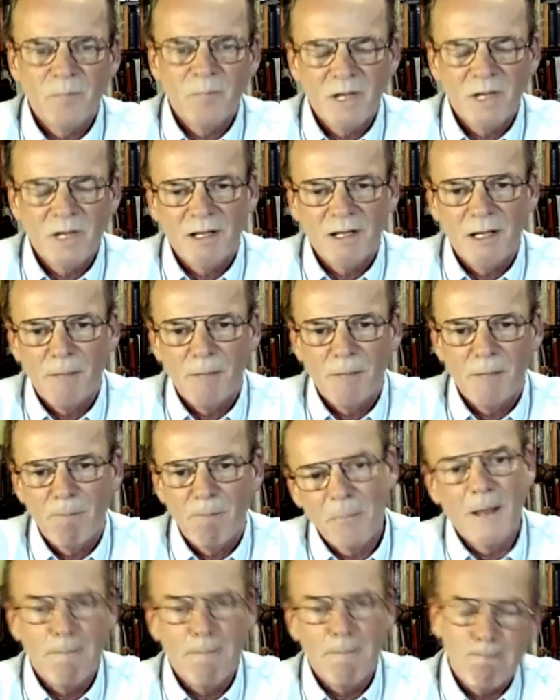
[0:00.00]
then
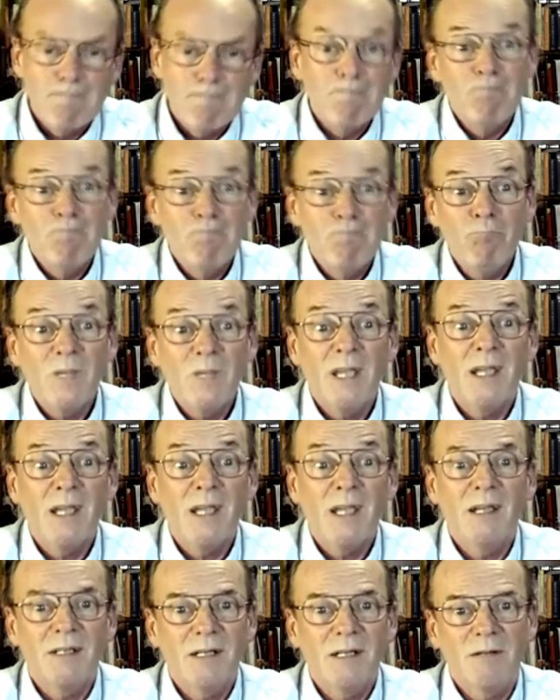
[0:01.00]
yeah, don't.
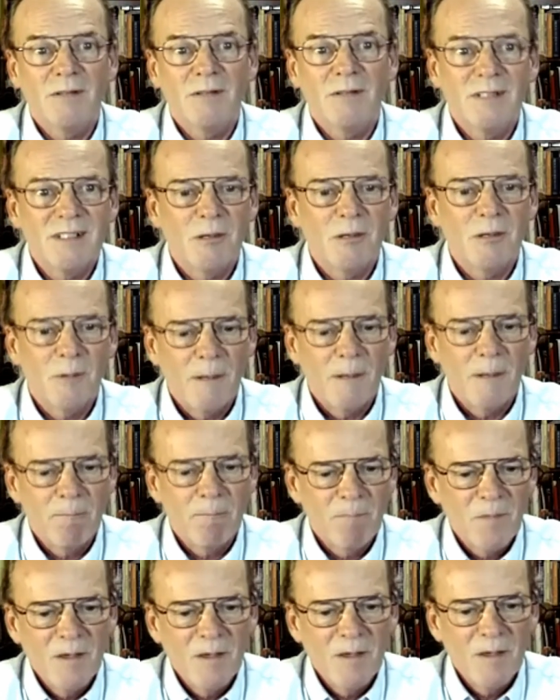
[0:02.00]
So be
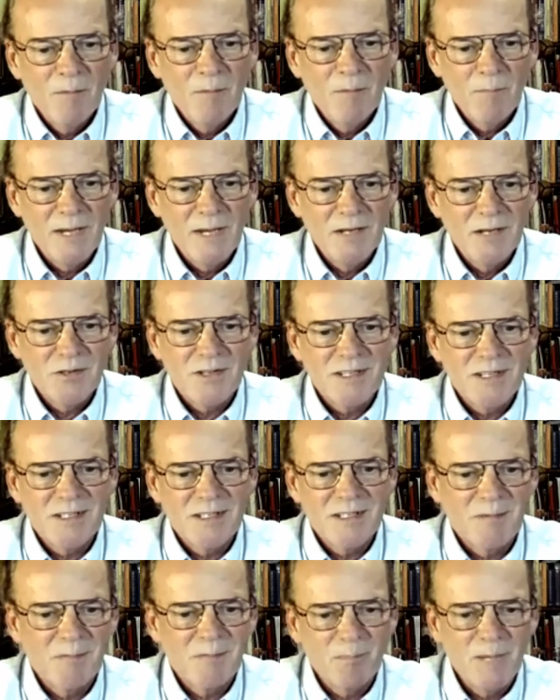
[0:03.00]
interested in
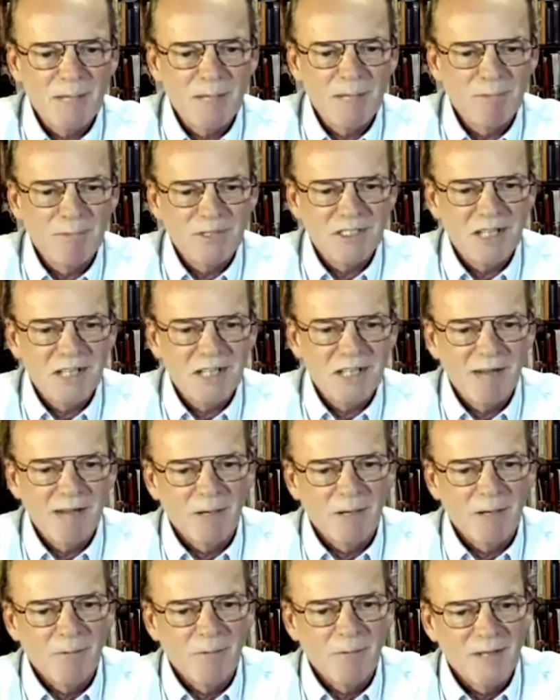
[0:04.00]
people sharing with each
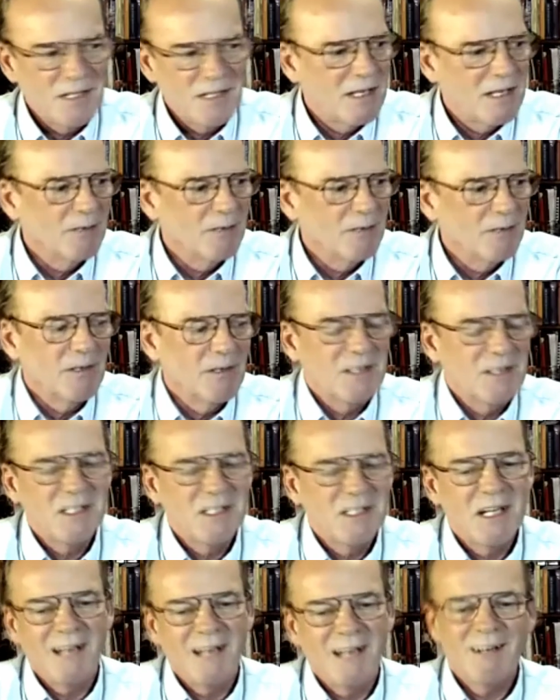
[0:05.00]
other on the chat
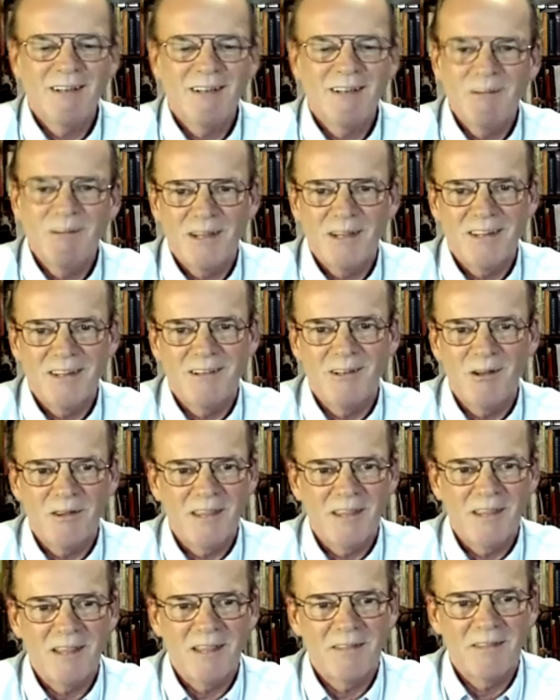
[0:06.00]
whether or not they think